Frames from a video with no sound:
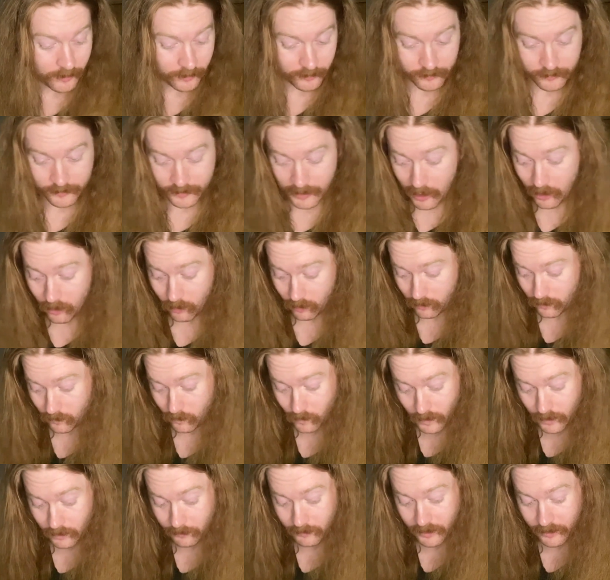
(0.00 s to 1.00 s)
So,
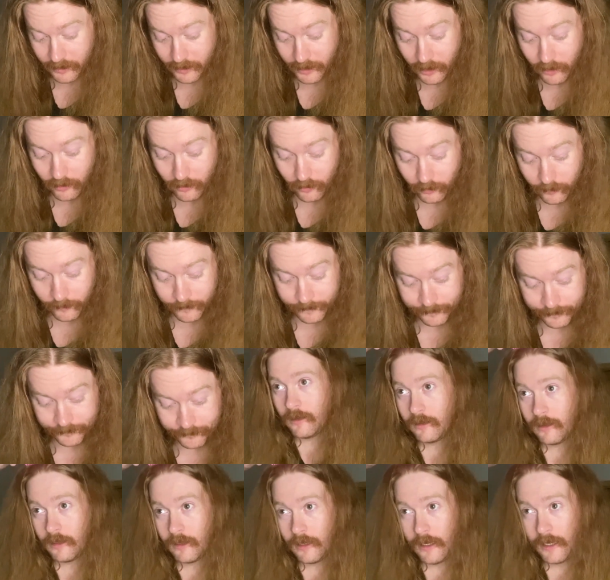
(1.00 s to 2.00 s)
what I'm going to do
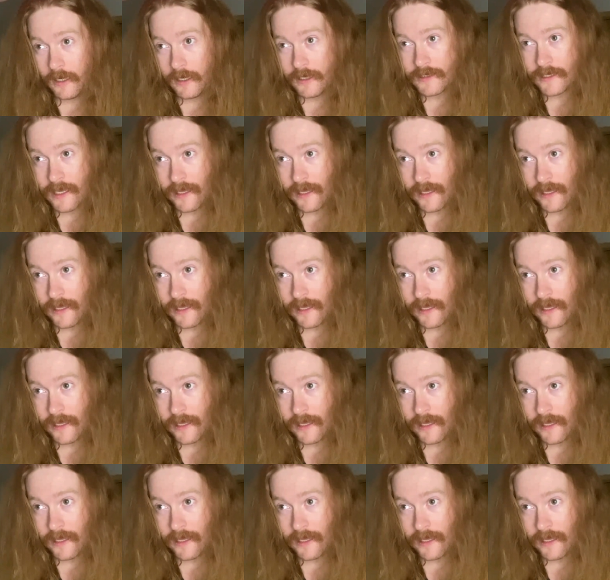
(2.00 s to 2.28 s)
is